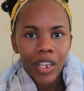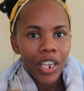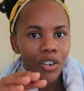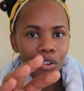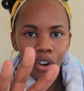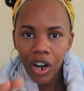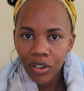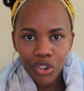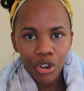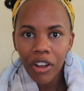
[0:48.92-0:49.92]

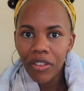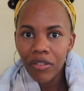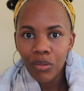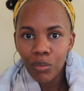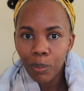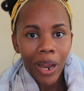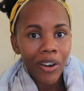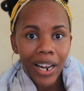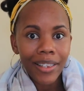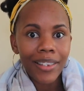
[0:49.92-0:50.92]
encroach on
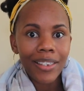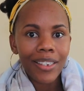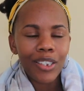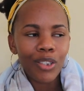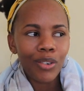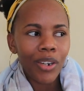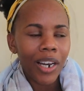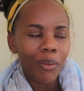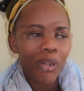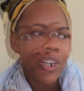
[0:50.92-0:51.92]
my rights. You know what
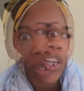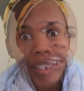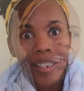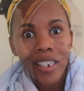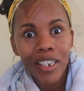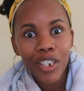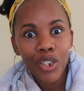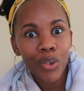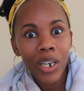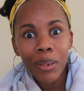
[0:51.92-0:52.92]
I mean?
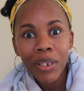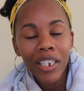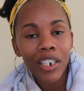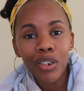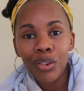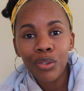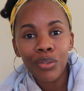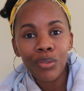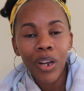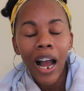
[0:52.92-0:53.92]
So let me get
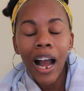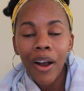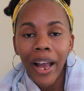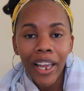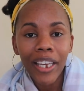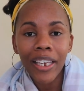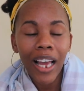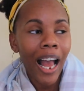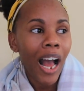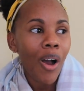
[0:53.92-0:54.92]
into how
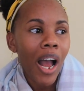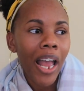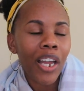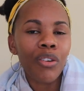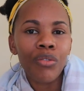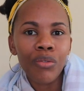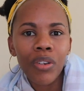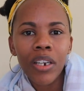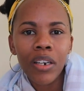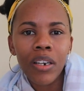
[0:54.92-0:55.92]
I grew
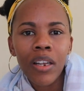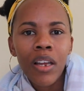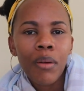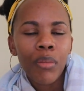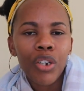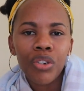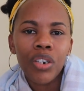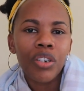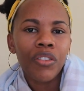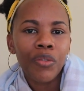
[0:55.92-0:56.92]
in my
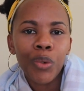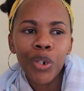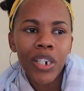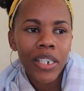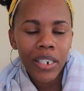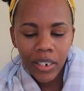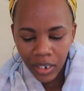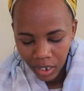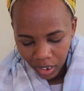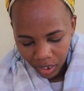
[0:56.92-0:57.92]
journey of purity.
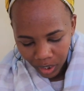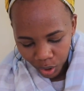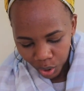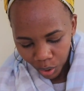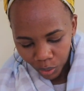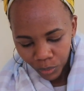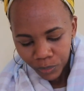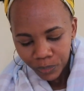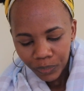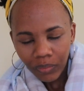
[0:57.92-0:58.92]

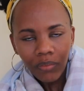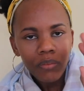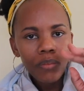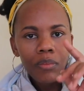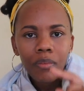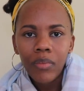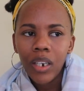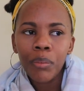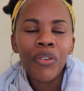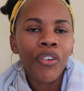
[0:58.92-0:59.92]
So
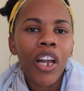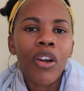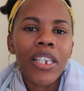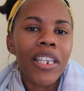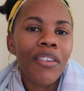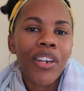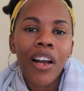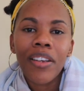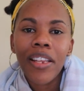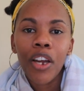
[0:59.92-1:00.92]
before I got saved,
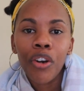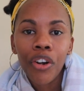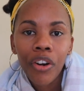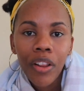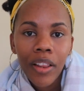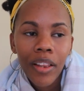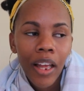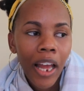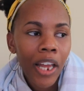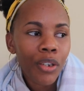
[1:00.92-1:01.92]
I was that girl.
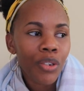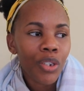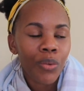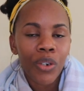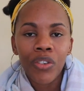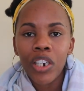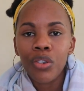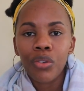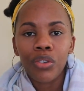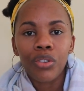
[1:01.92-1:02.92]
I used to wear really
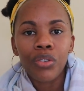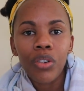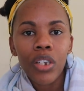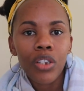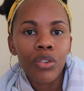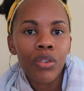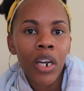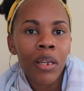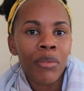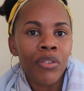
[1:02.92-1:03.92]
short shorts, you know
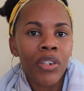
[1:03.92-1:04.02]
what I mean,